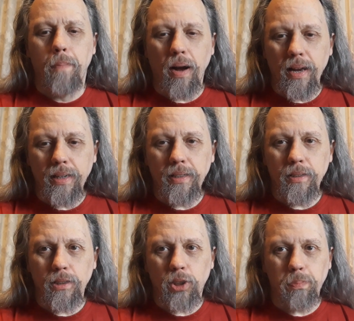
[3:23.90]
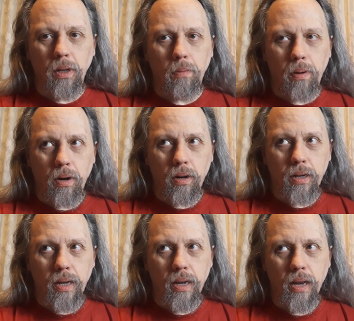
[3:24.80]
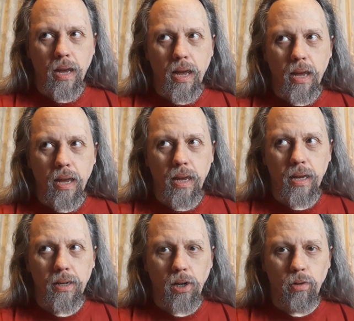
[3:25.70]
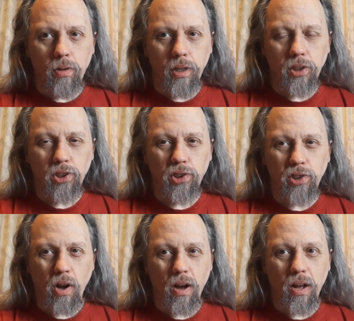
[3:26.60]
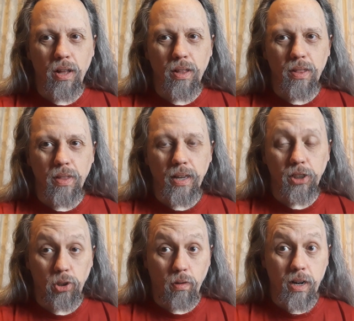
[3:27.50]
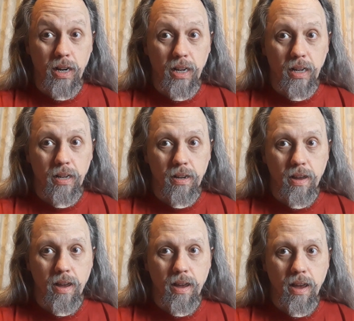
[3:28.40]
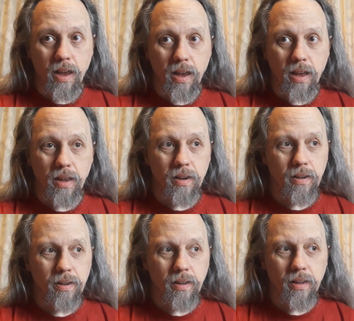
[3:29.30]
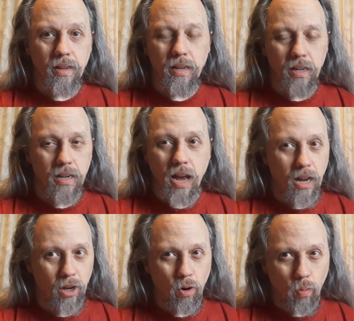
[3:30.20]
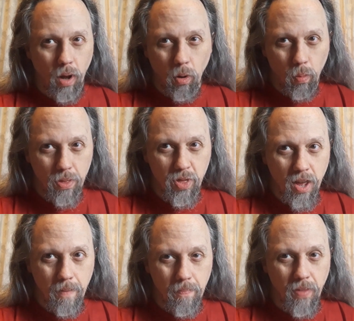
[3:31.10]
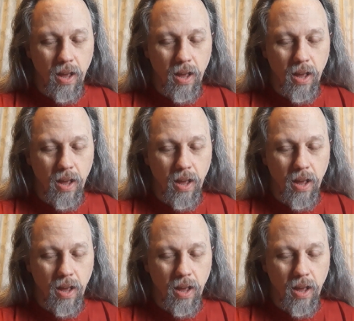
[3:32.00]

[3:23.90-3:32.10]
But Spielberg and Lucas saw a screening, and it did not go well with them.